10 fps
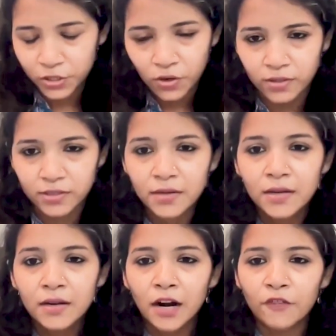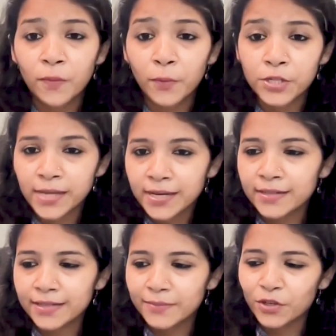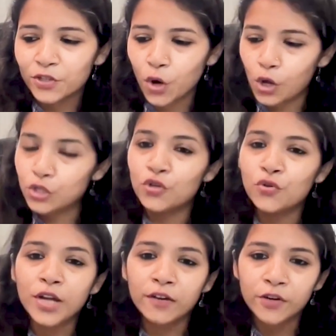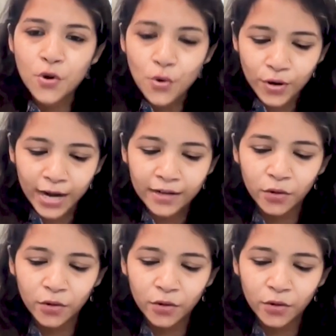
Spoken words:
yours for posterity. Because also you never know, right?